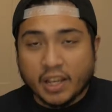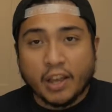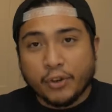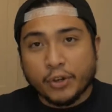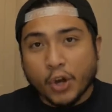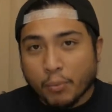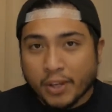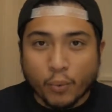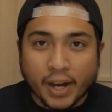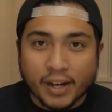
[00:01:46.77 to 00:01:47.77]
If you know
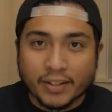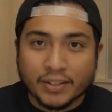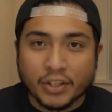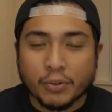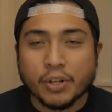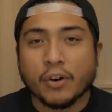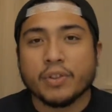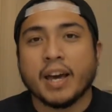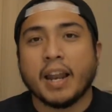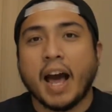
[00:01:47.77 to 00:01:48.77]
me well, you know
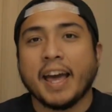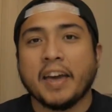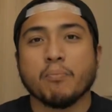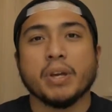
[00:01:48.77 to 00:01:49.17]
that I have